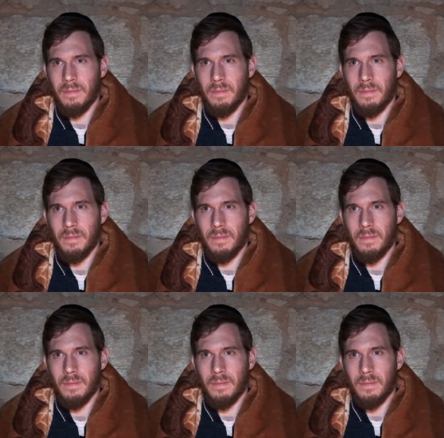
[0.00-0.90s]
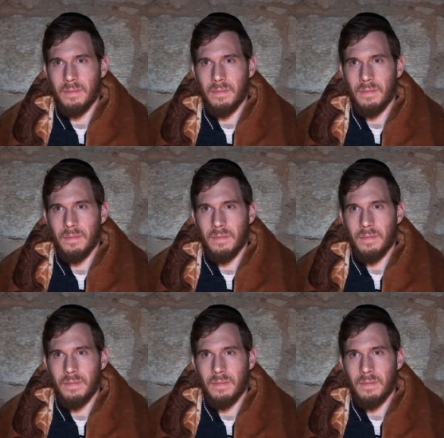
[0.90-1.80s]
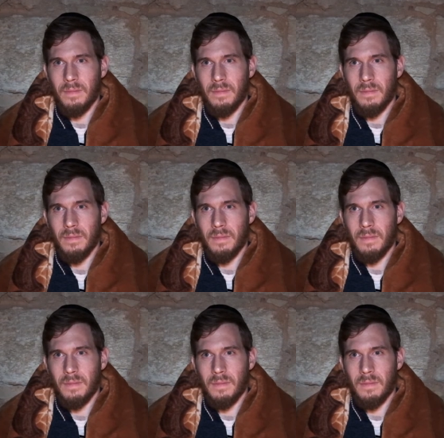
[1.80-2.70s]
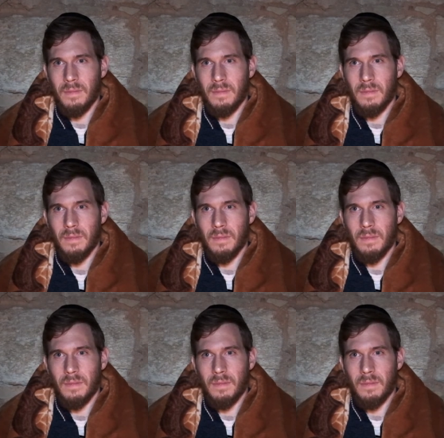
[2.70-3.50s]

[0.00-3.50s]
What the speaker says: No one is speaking in this clip.